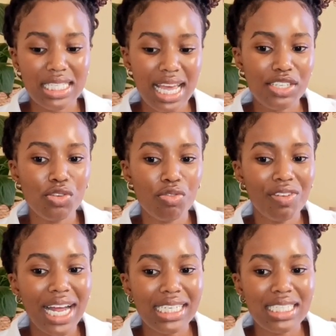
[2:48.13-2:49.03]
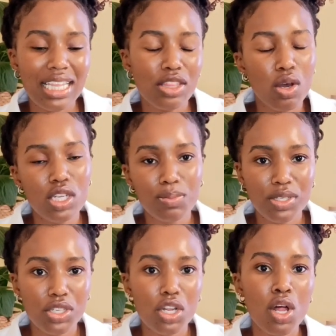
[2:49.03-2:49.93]
that you find that the
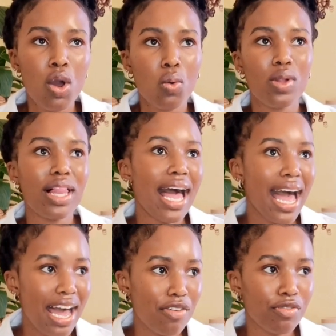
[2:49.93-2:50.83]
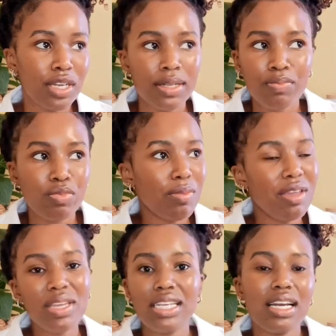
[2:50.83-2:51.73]
hospital will have
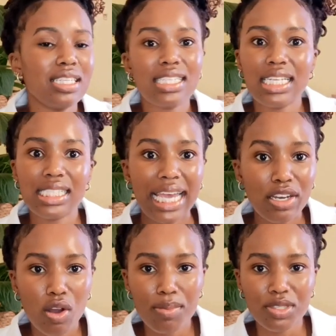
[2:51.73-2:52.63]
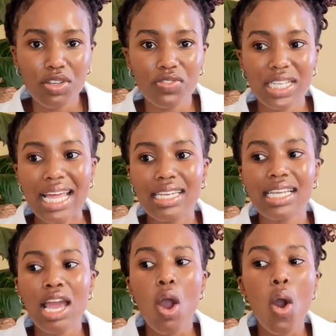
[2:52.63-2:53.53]
maybe let's say 10 comserves and
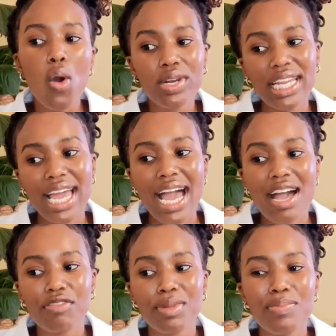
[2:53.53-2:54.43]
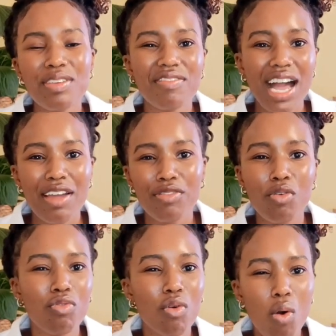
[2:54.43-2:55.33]
only have maybe five or
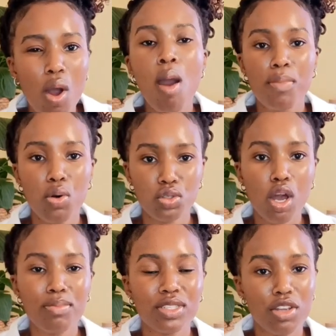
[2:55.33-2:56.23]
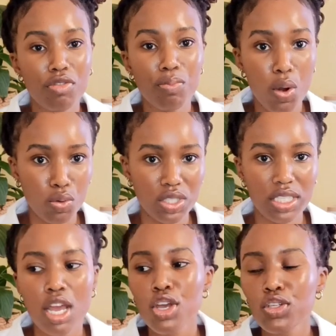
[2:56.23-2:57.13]
four post comserve posts
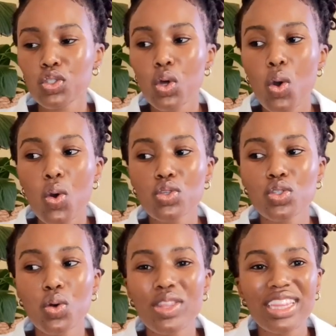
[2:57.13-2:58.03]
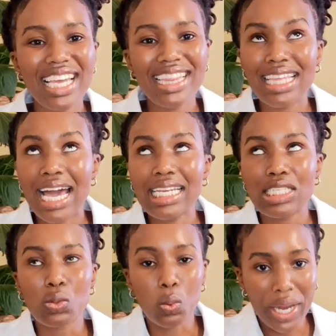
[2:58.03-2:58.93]
so so then that
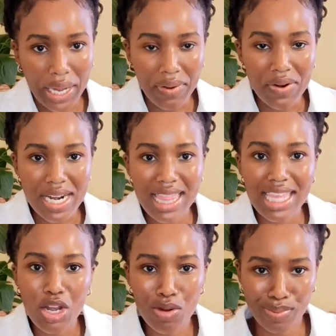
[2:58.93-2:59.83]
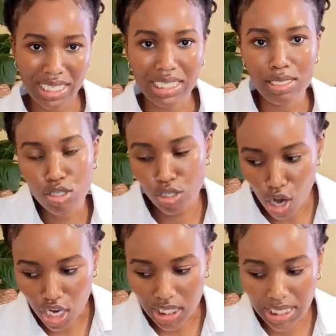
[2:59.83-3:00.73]
is where the competition
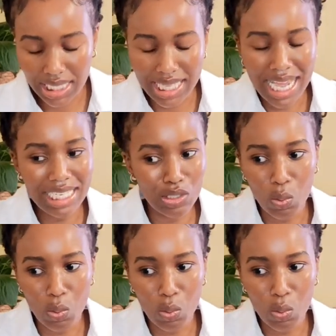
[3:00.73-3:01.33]
starts that is